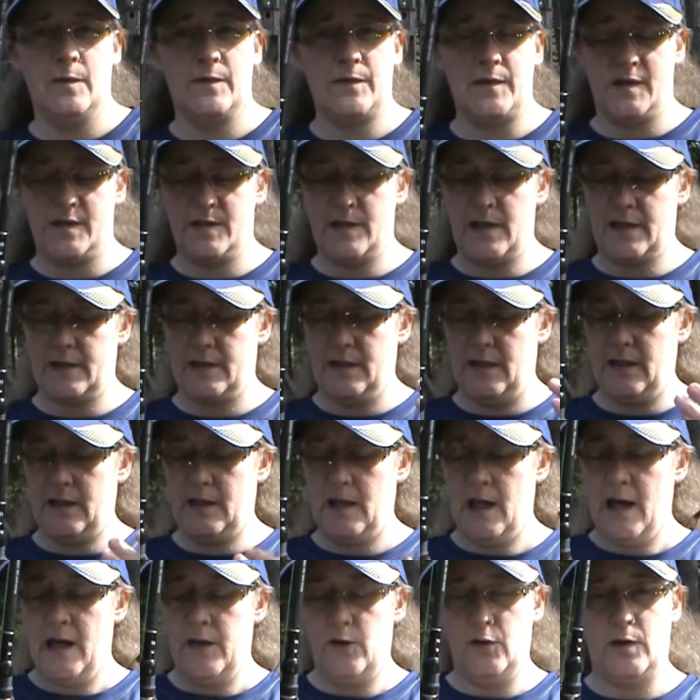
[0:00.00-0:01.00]
with this technique,
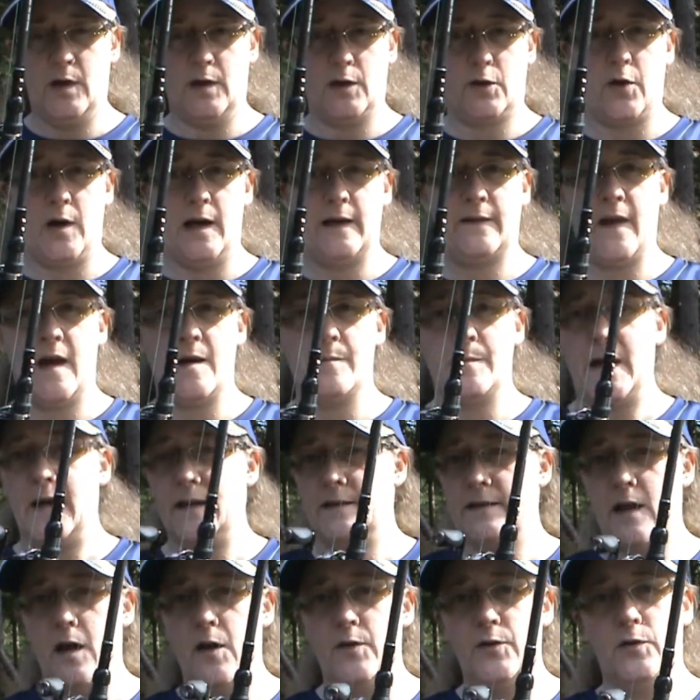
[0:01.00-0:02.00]
you can crank that
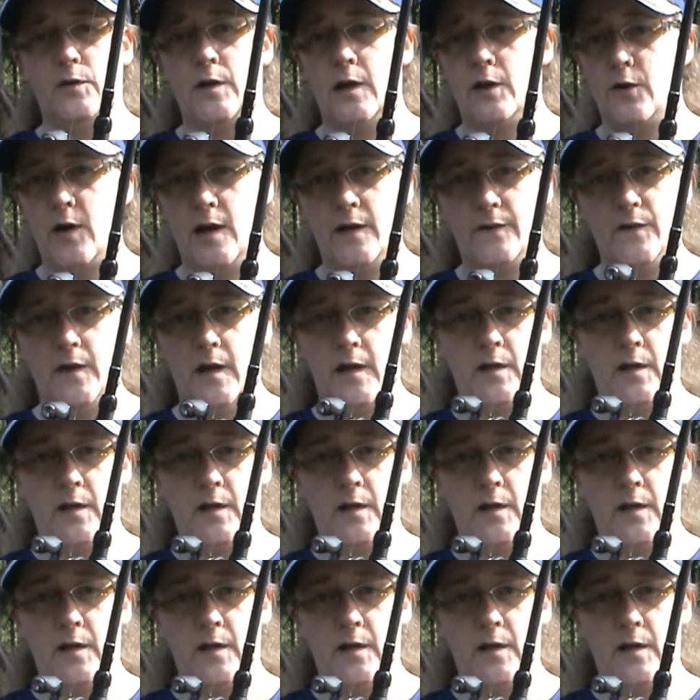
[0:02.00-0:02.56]
back down, you can crank